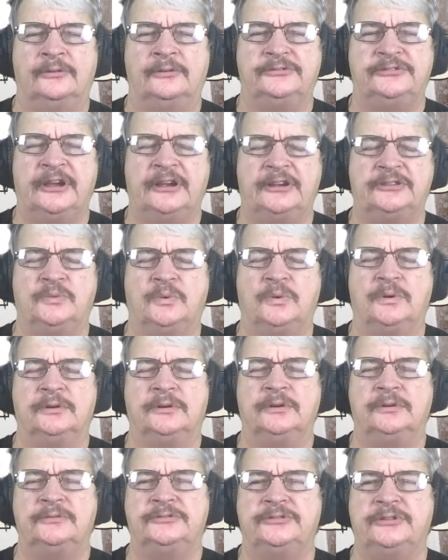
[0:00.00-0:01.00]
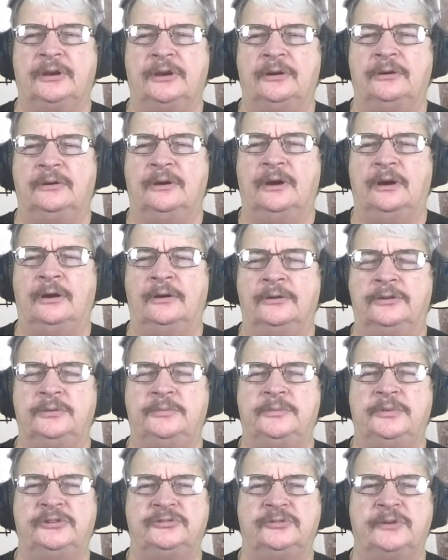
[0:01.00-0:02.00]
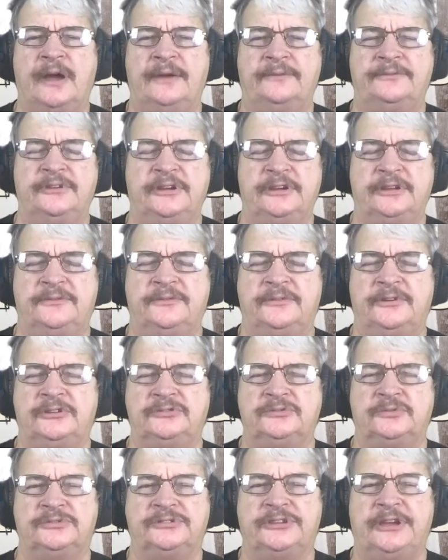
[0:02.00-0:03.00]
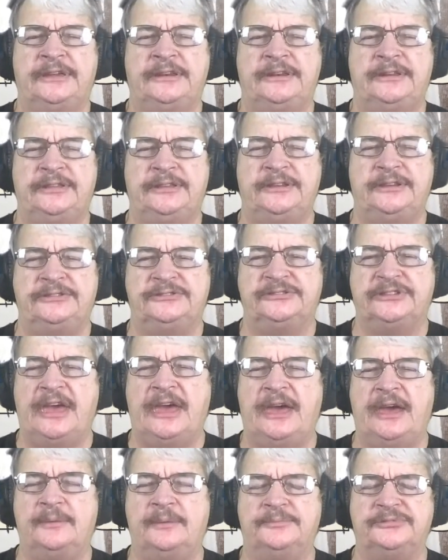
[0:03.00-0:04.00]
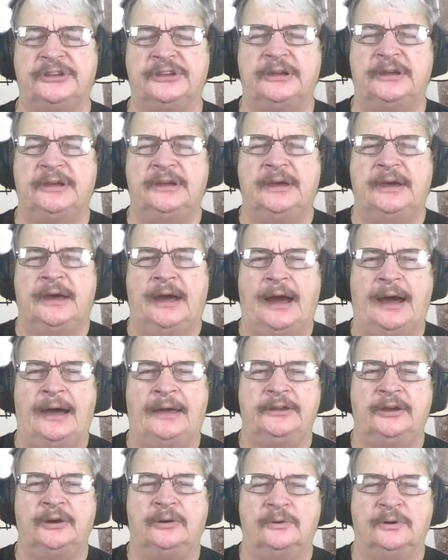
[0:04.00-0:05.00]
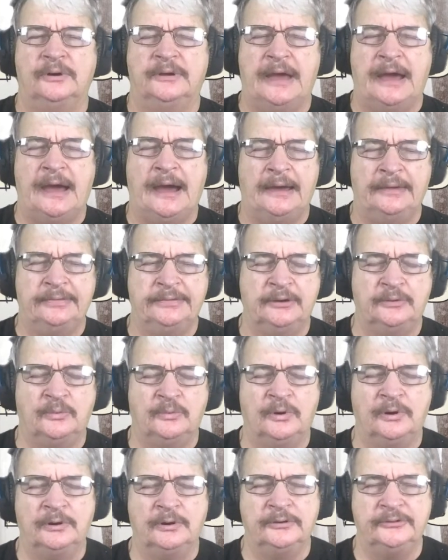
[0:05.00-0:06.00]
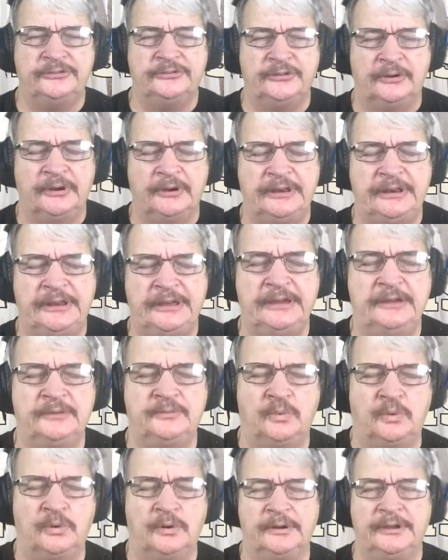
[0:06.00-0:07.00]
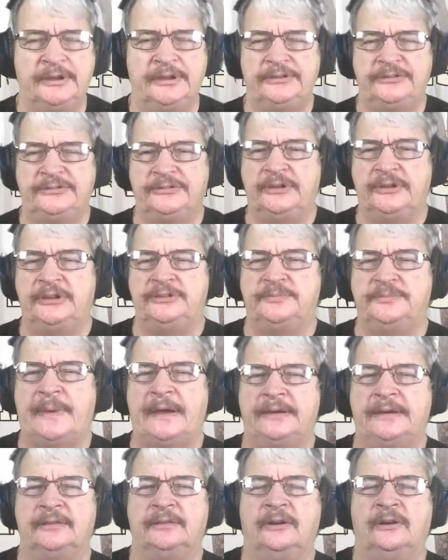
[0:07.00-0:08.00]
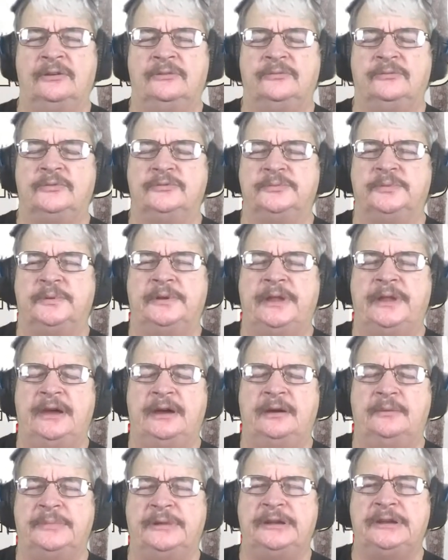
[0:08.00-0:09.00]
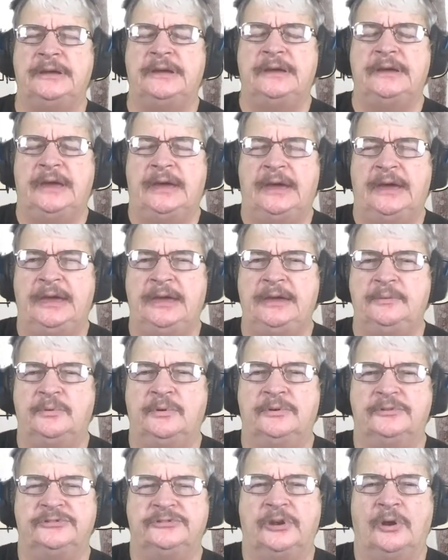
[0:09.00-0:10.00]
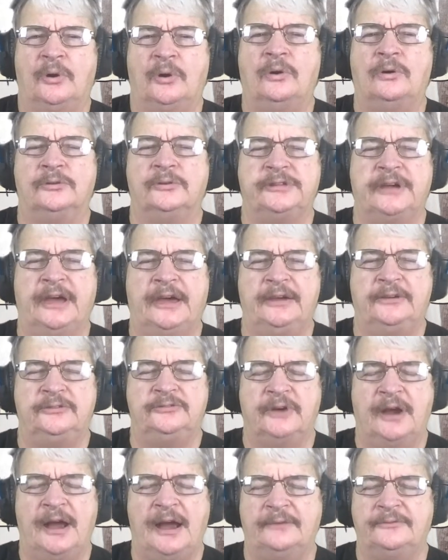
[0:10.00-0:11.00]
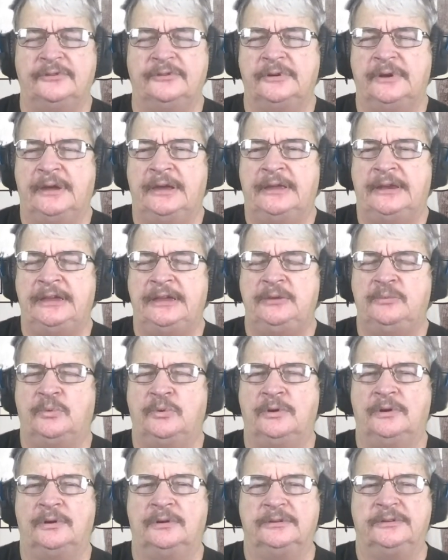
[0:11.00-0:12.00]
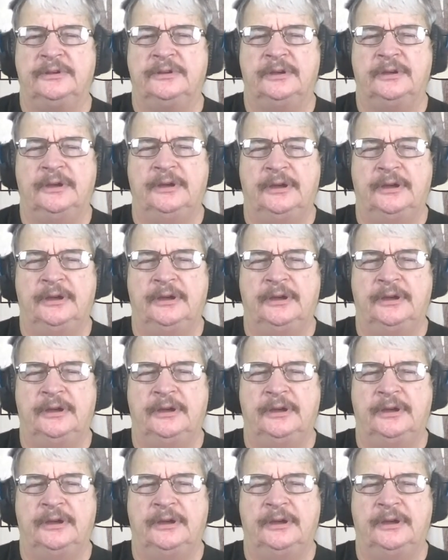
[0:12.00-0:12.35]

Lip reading: sex workers or human traffic individuals into these camps. I know a guy that works, or he did work. He's back in law enforcement now, but he was an oil tank driver, and he worked